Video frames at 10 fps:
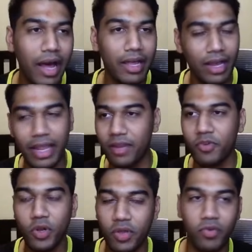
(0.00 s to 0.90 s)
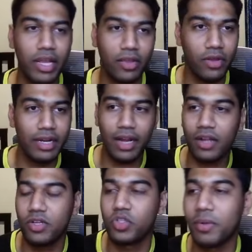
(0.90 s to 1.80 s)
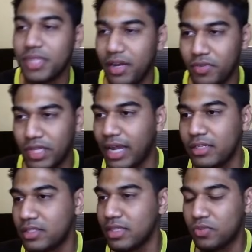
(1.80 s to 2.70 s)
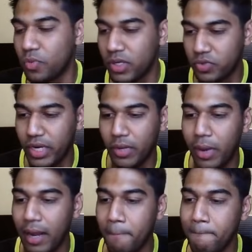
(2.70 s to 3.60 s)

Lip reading: again, if you're looking for international jobs and everything else, this works really well.